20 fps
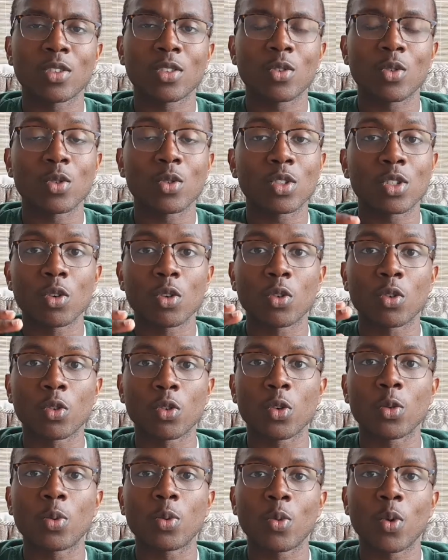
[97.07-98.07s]
and also
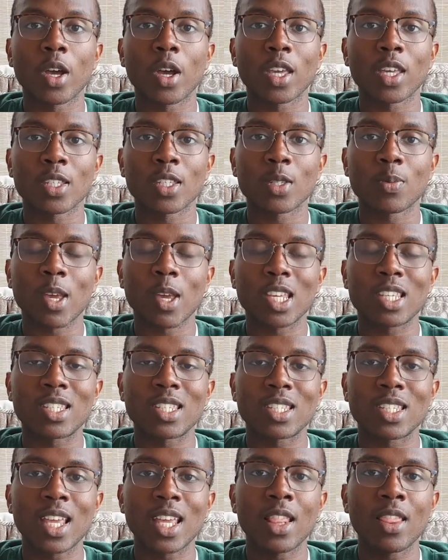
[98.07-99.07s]
group working
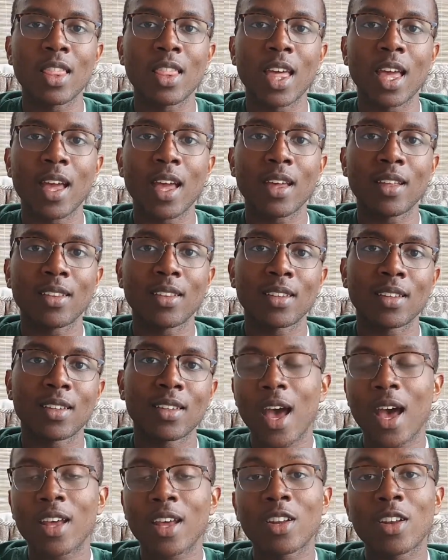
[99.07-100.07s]
spaces in there.
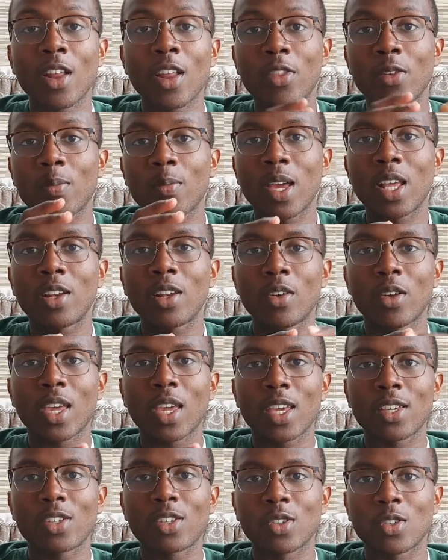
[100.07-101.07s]
And another main
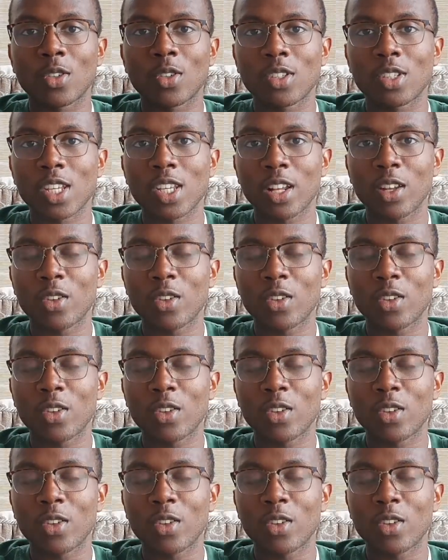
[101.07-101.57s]
location on the St.